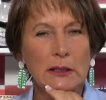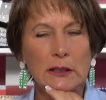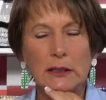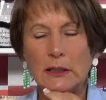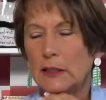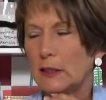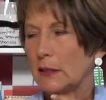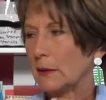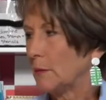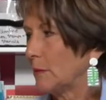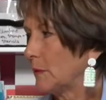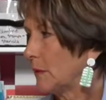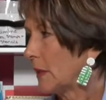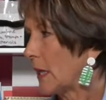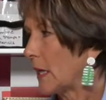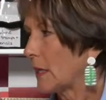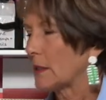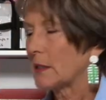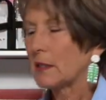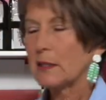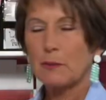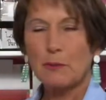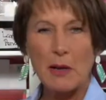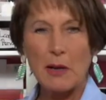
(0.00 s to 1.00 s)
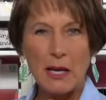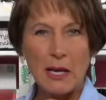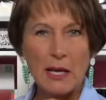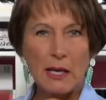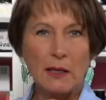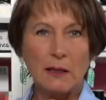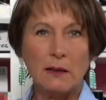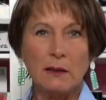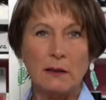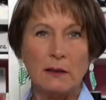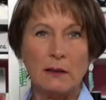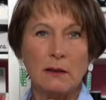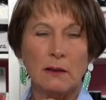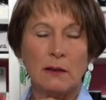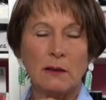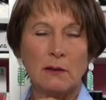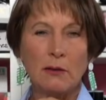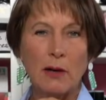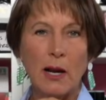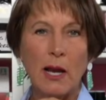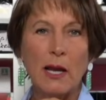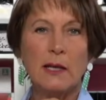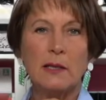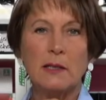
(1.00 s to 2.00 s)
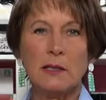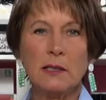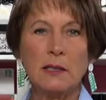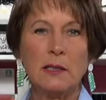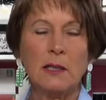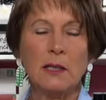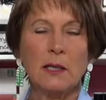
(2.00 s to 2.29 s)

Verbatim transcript: um, desk made, right?